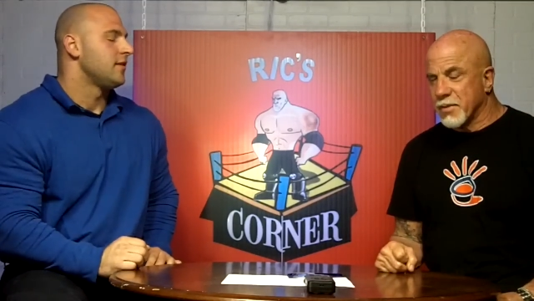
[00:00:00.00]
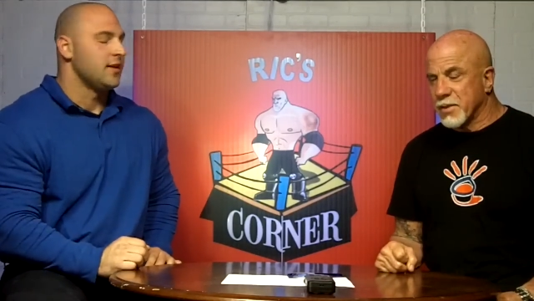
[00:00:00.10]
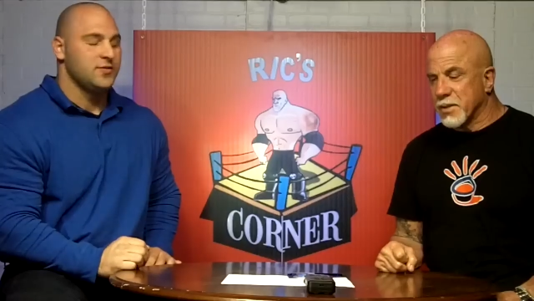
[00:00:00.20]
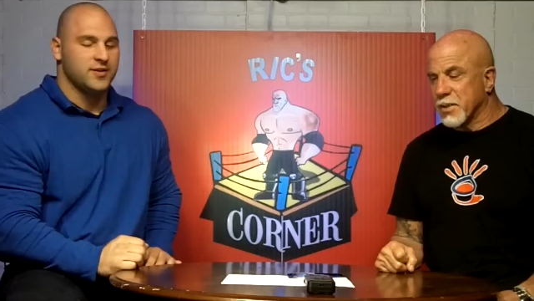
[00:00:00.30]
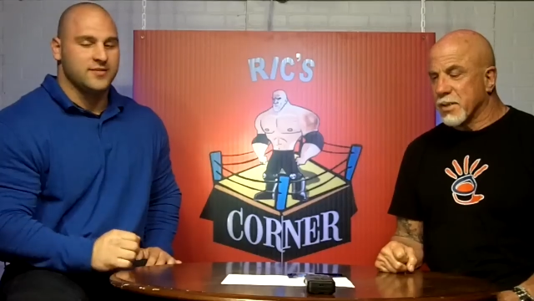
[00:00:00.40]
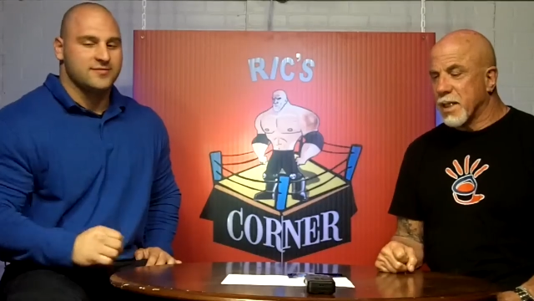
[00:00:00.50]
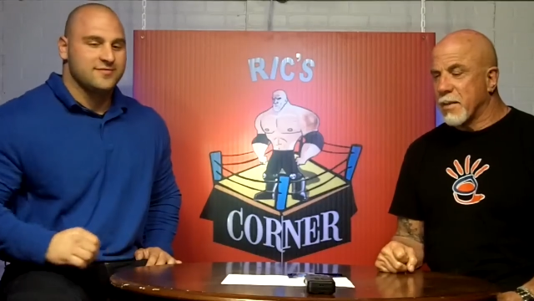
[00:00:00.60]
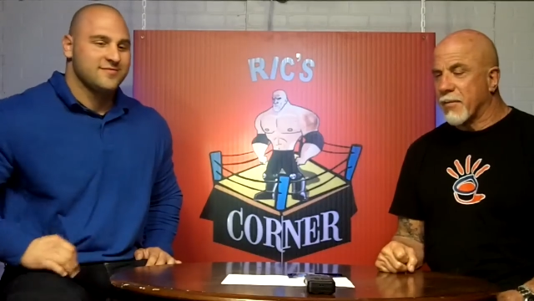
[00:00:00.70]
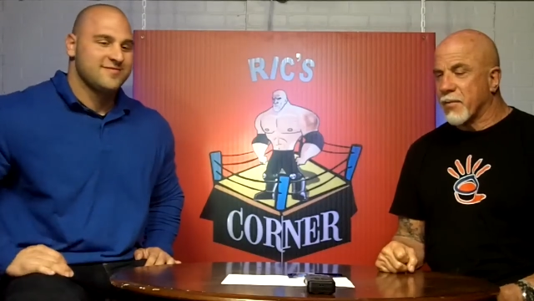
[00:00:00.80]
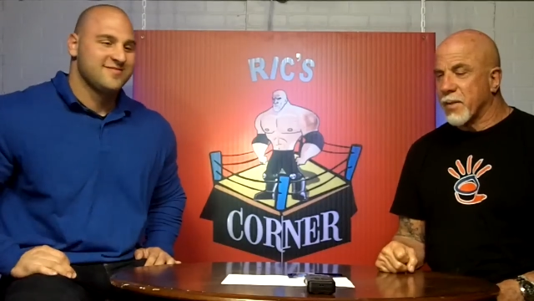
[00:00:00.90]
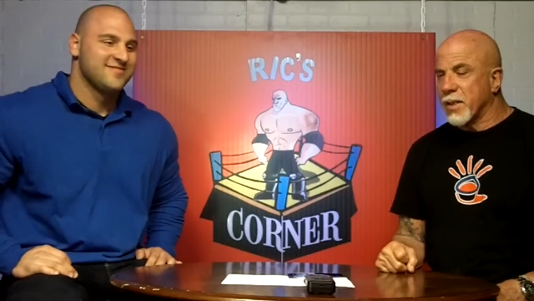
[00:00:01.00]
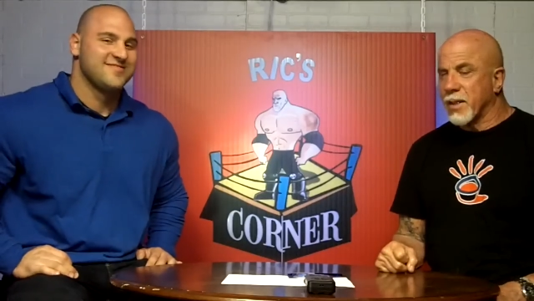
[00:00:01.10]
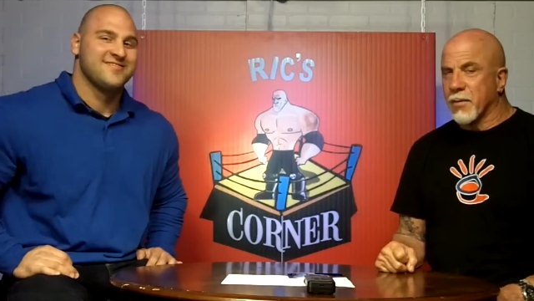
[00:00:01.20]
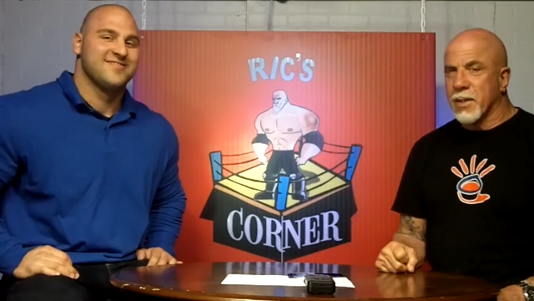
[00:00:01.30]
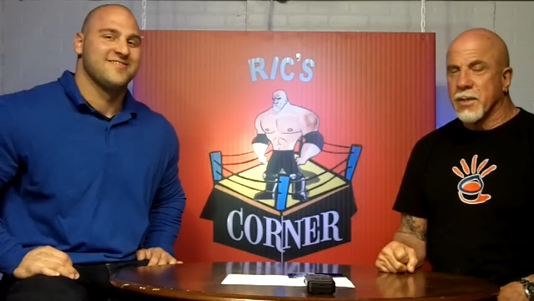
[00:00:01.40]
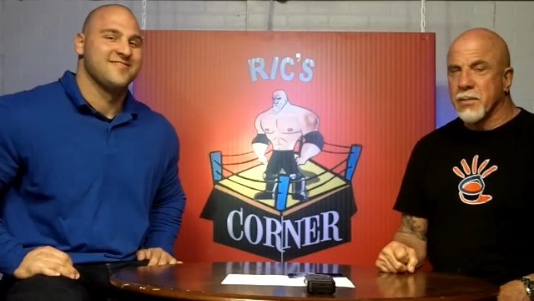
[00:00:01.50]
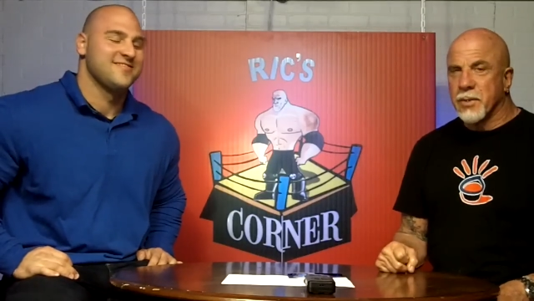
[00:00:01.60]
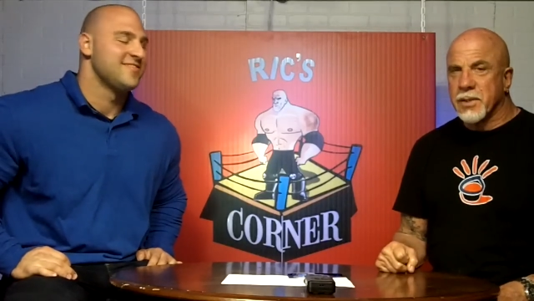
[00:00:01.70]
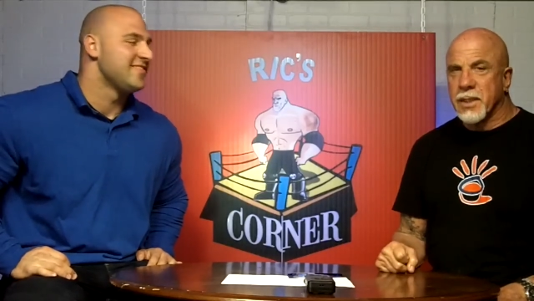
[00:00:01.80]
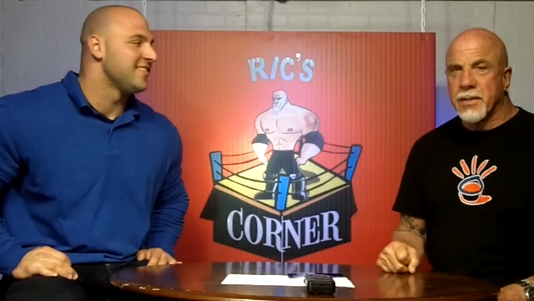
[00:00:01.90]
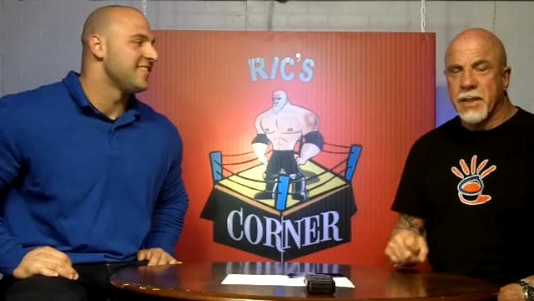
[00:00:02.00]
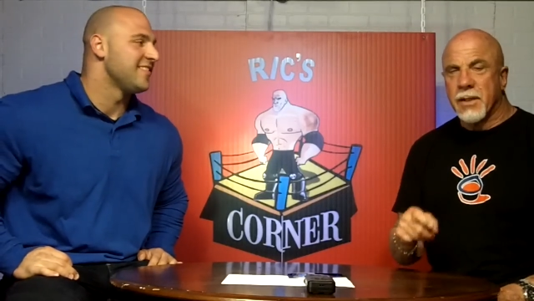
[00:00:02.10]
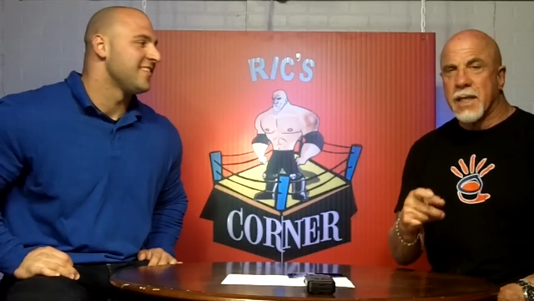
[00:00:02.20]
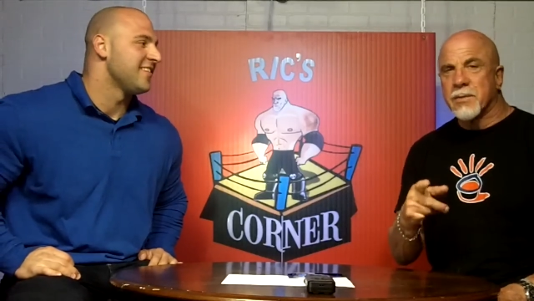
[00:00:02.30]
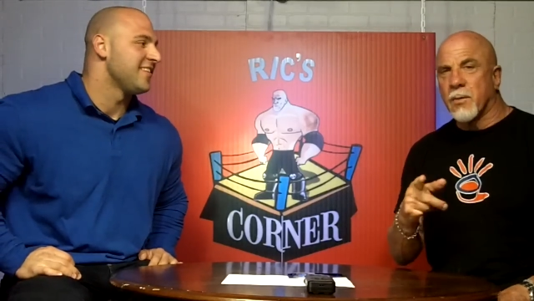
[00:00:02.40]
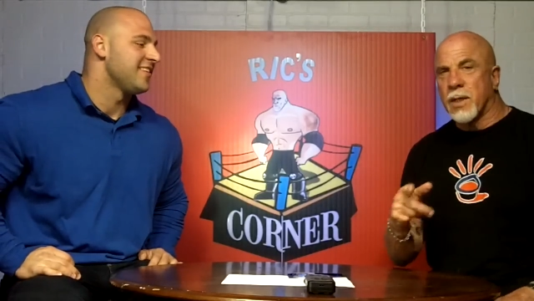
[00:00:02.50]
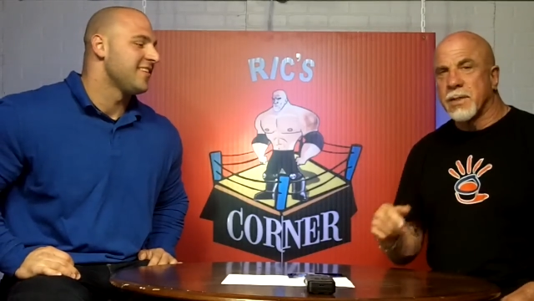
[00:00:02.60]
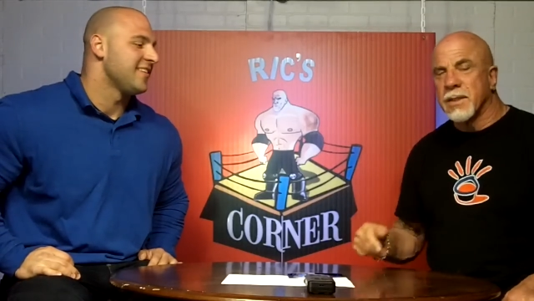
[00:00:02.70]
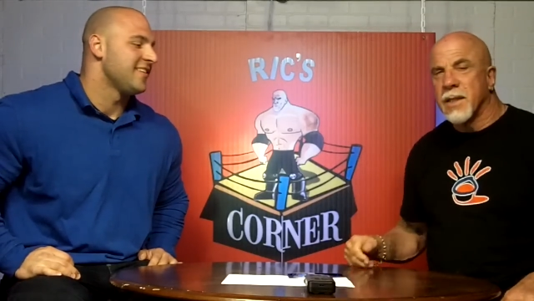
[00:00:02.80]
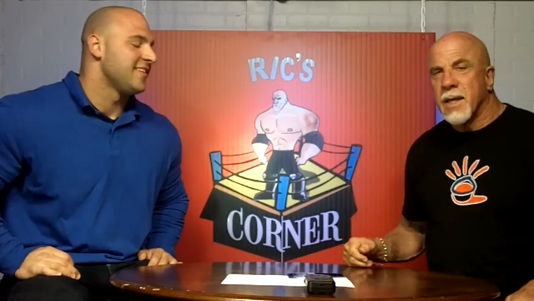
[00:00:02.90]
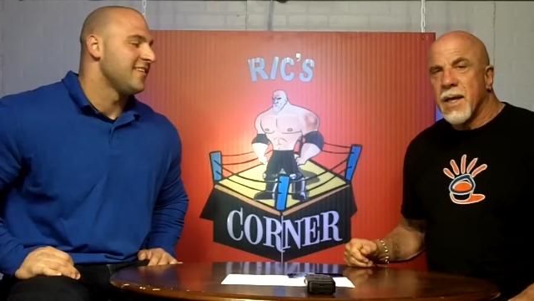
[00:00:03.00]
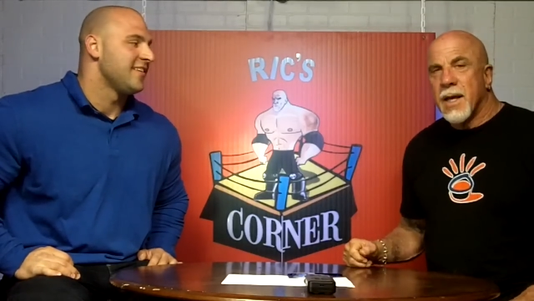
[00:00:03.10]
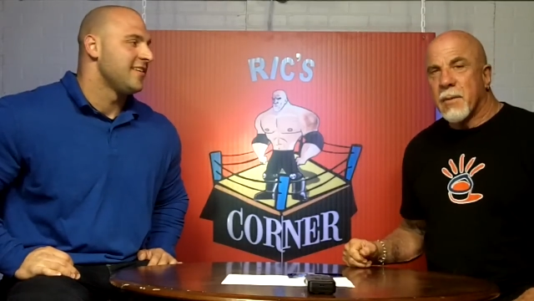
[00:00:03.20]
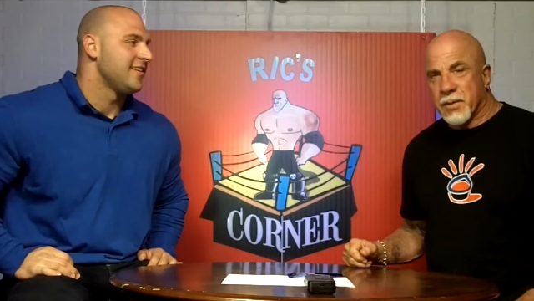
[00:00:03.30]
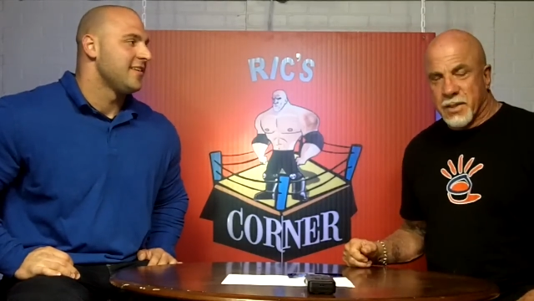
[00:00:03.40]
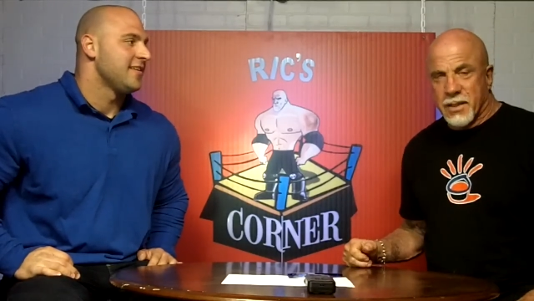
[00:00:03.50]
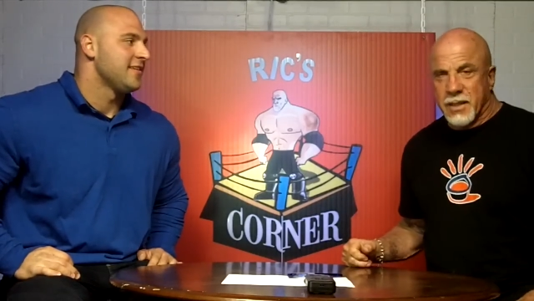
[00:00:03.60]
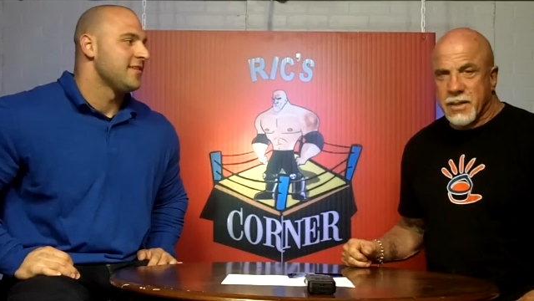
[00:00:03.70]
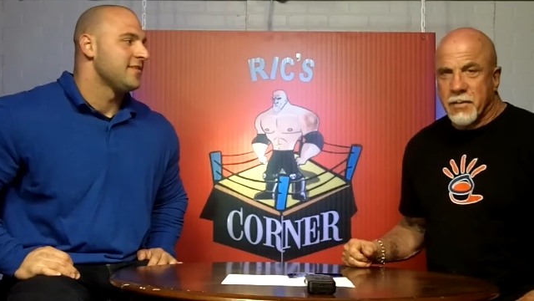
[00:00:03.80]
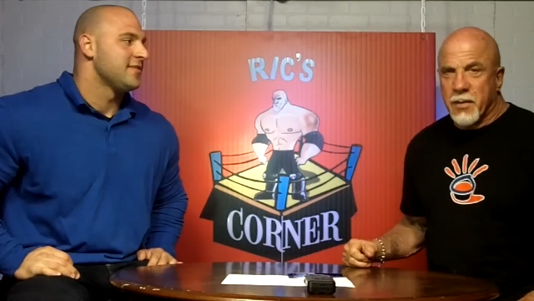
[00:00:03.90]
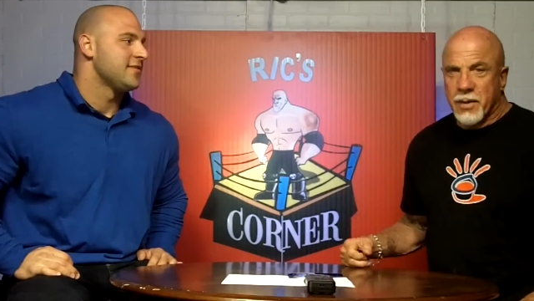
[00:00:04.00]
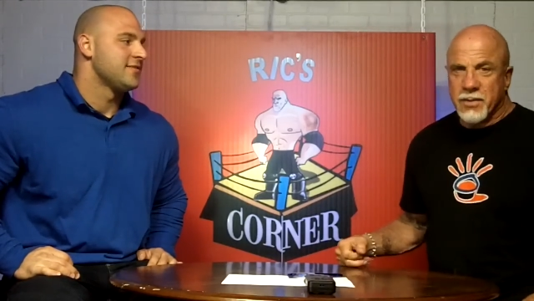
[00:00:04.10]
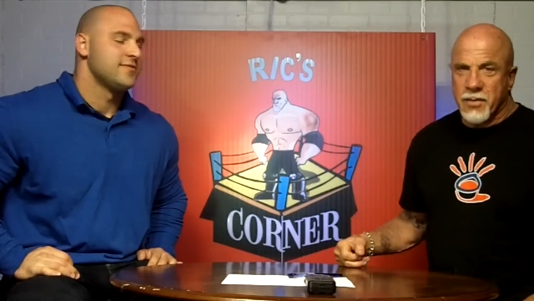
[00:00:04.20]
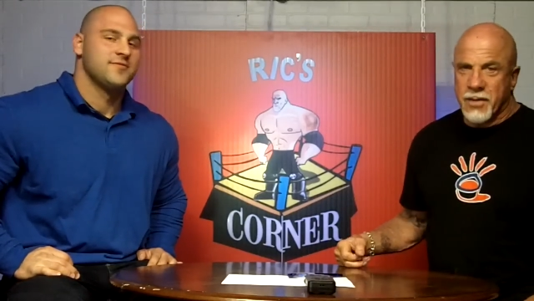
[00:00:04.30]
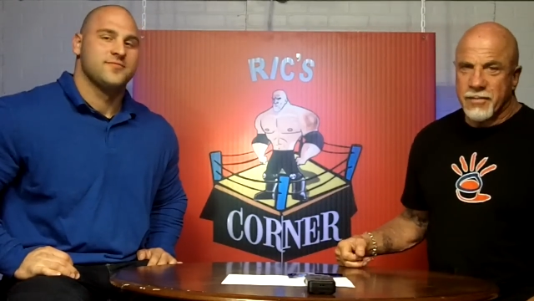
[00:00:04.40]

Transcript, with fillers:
Speaker 1: but you took right. time out for me, and I really do appreciate. it. Thank you guys for watching, and we'll see you next time on Ric's Morning.